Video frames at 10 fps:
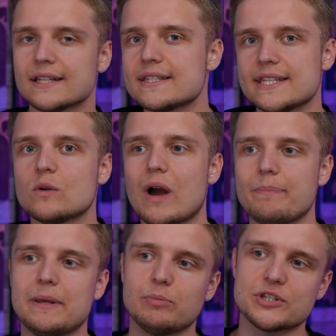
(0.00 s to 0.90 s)
can see why
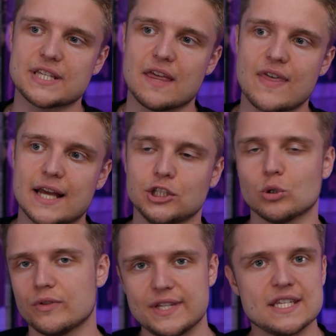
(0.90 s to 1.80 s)
people say that, you
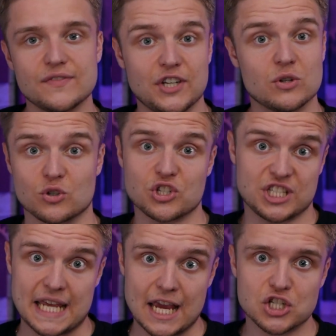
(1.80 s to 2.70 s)
know, these videos are
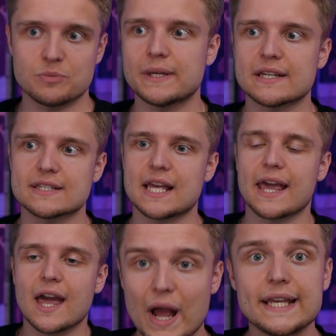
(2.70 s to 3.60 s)
staged, because,
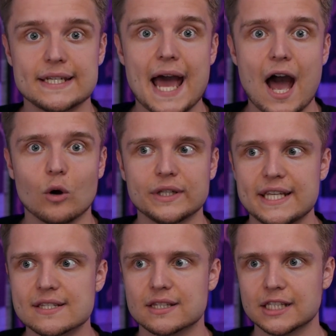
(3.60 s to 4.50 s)
like, right now, he's